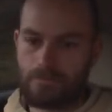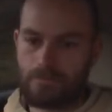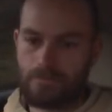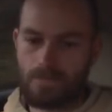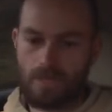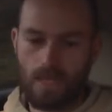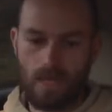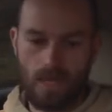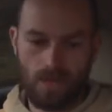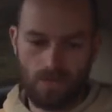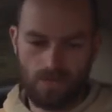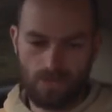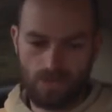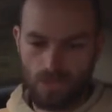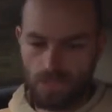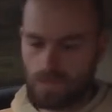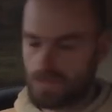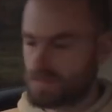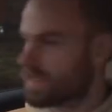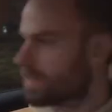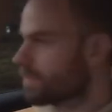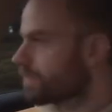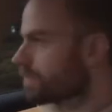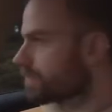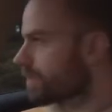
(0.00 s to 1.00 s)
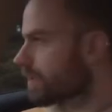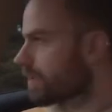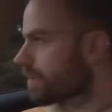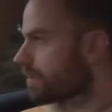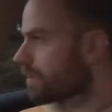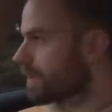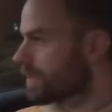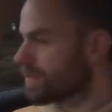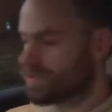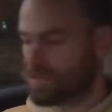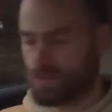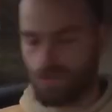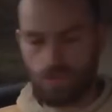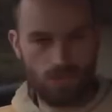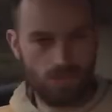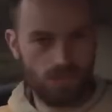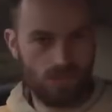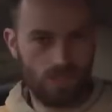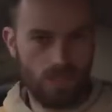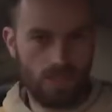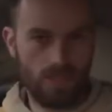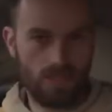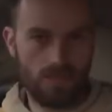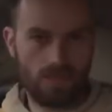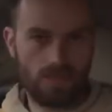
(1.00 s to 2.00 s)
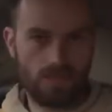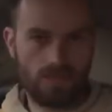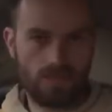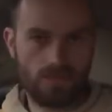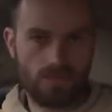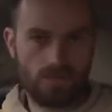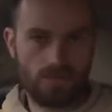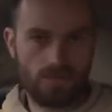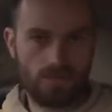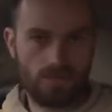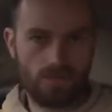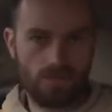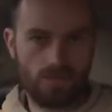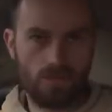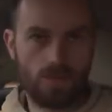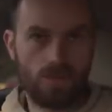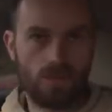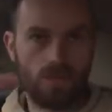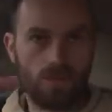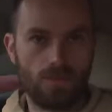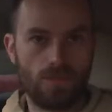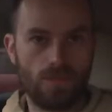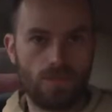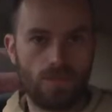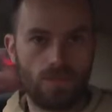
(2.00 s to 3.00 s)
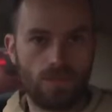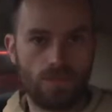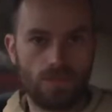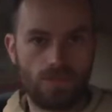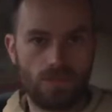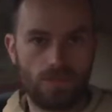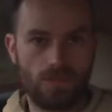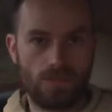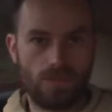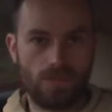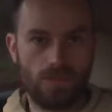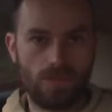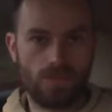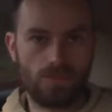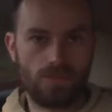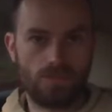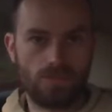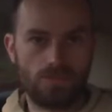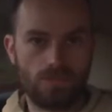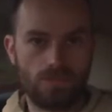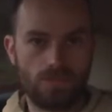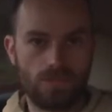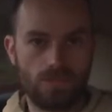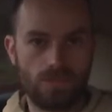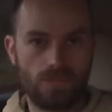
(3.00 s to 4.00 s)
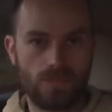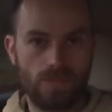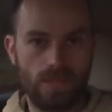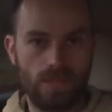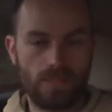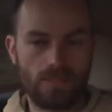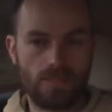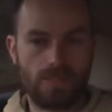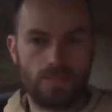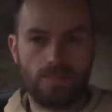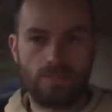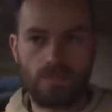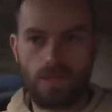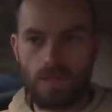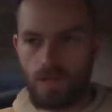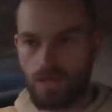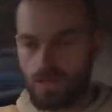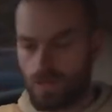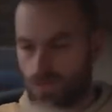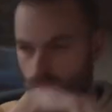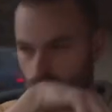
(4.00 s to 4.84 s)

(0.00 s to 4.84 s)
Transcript: Yeah, I've tried to keep this one a bit shorter, gone on a little bit longer than I was expecting, but I just